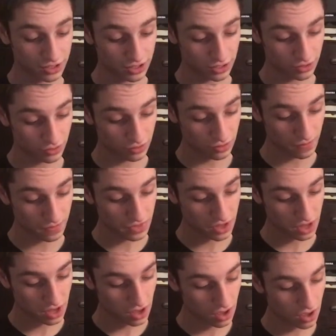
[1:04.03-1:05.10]
too.
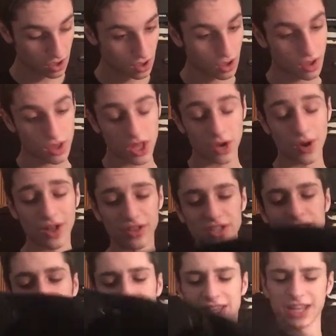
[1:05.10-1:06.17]
Wow, this
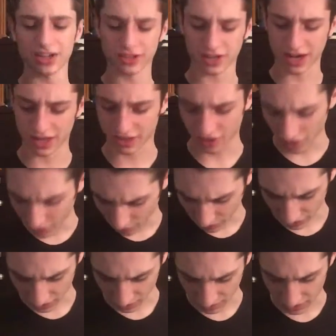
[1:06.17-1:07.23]
is thicker than I thought it was
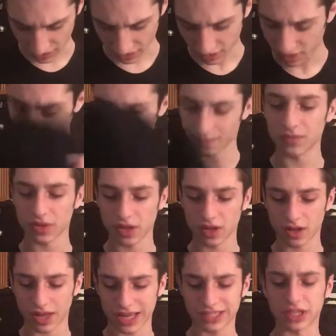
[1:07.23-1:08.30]
going to be. It
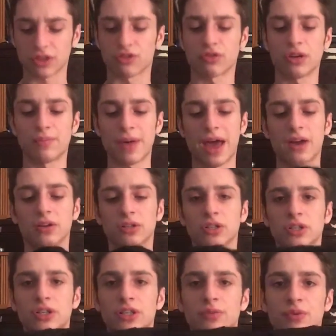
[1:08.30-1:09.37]
has a three-panel
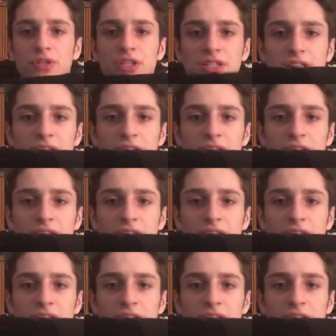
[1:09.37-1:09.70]
hood, which is